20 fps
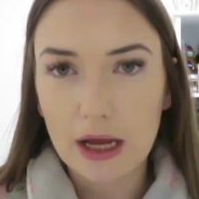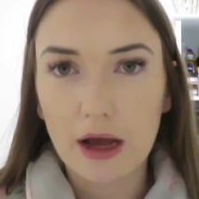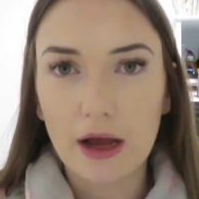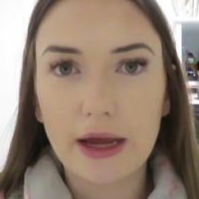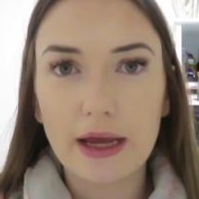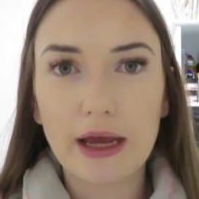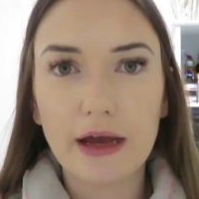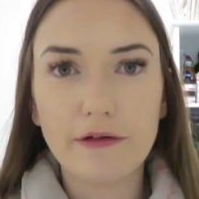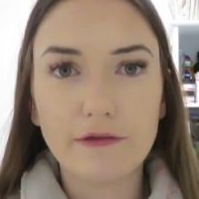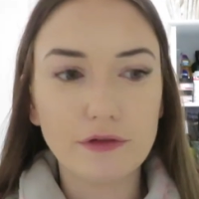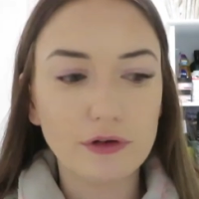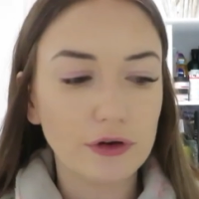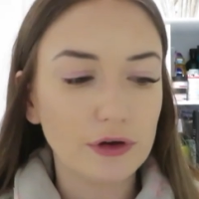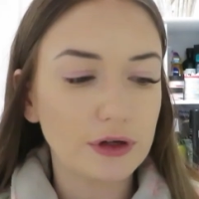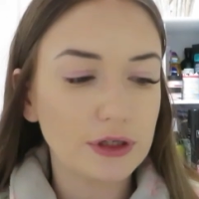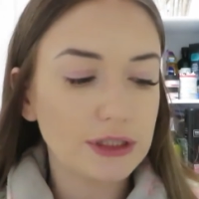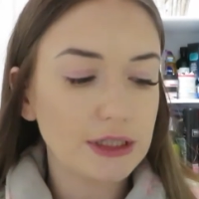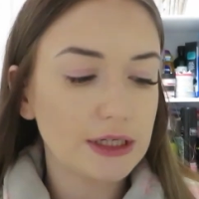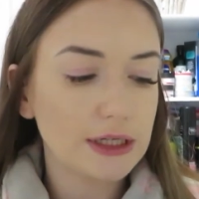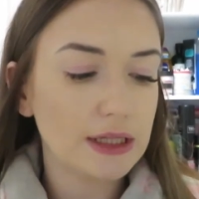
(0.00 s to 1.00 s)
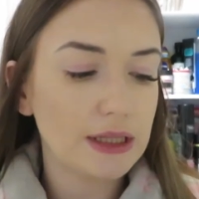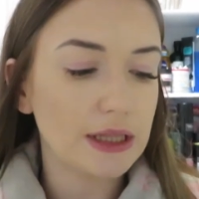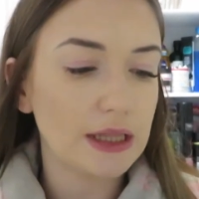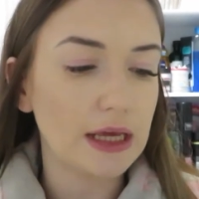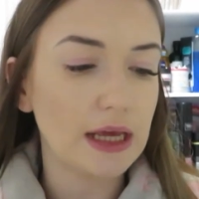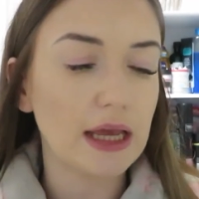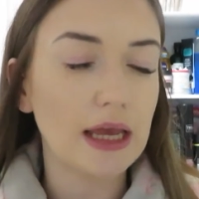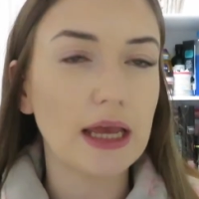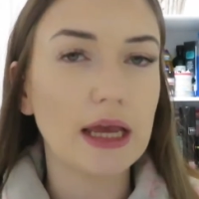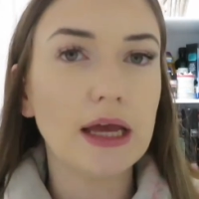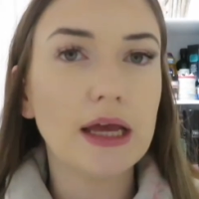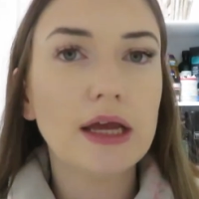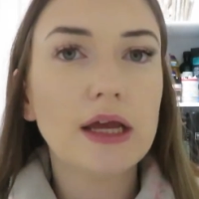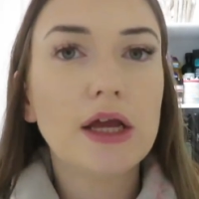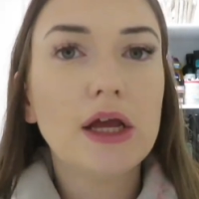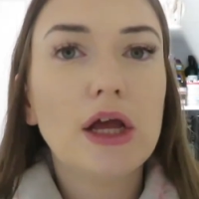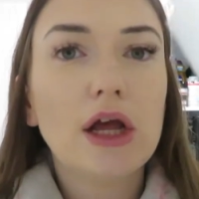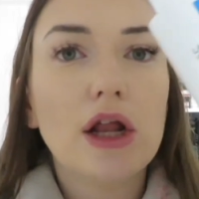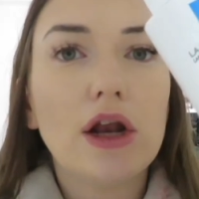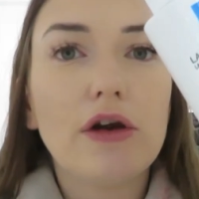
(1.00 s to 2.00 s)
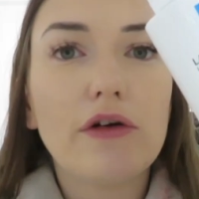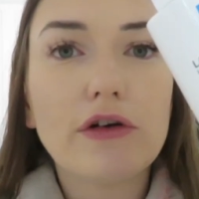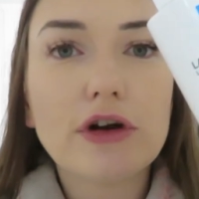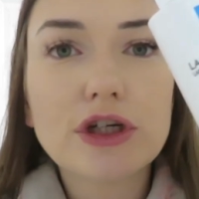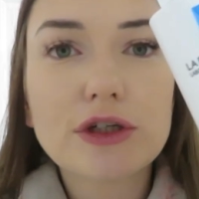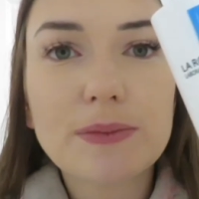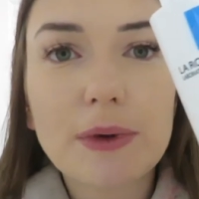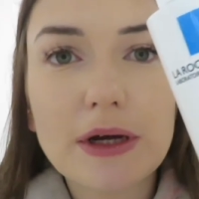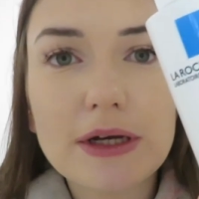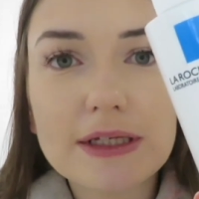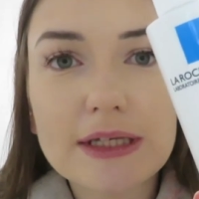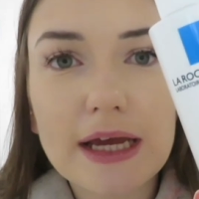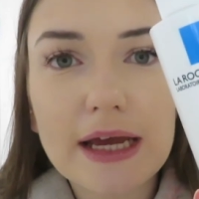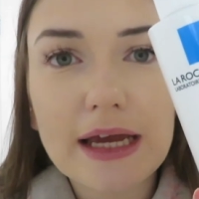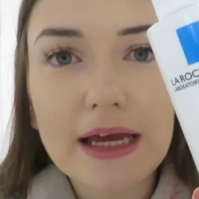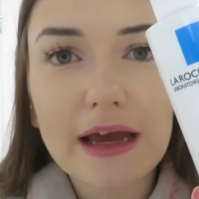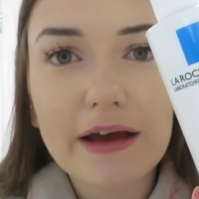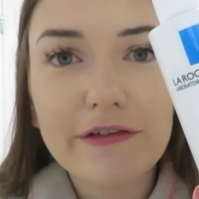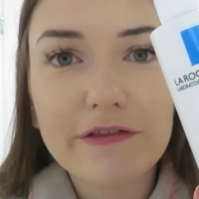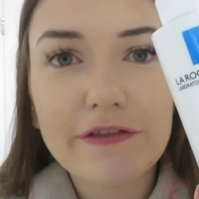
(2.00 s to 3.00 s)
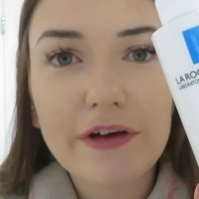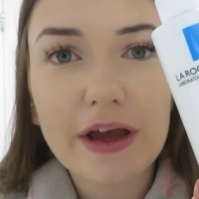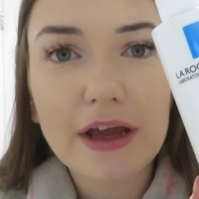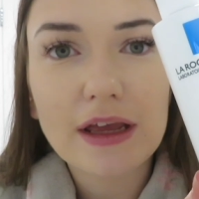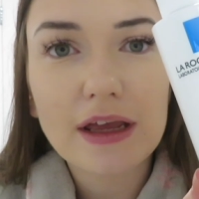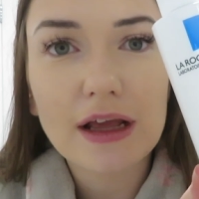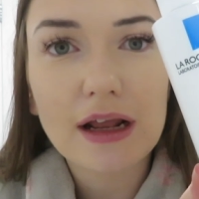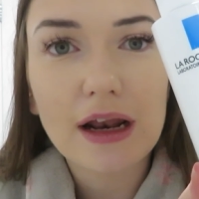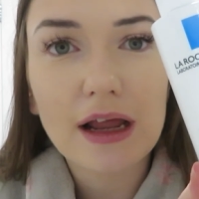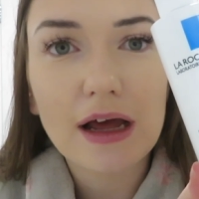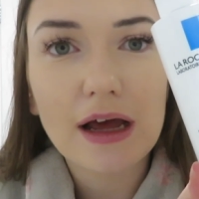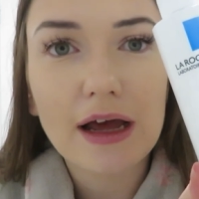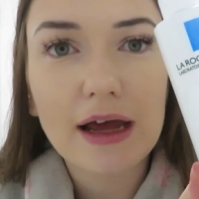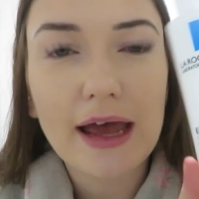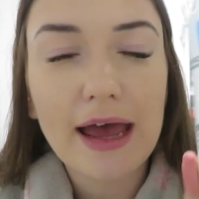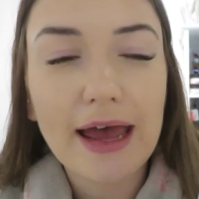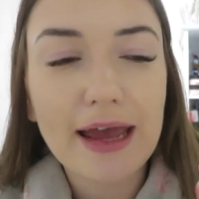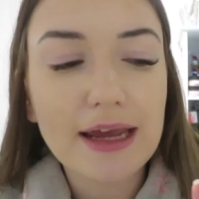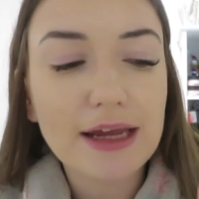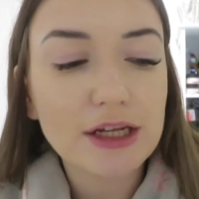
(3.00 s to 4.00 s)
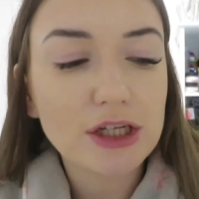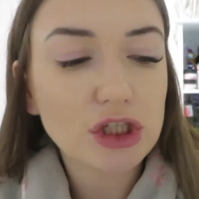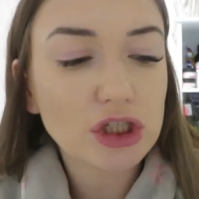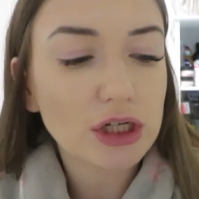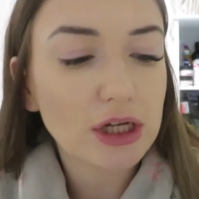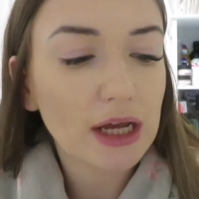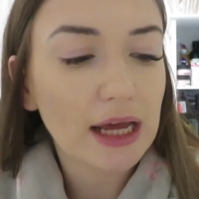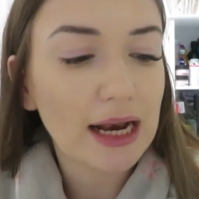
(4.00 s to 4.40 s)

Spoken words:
I have got the La Roche Posay Effecular H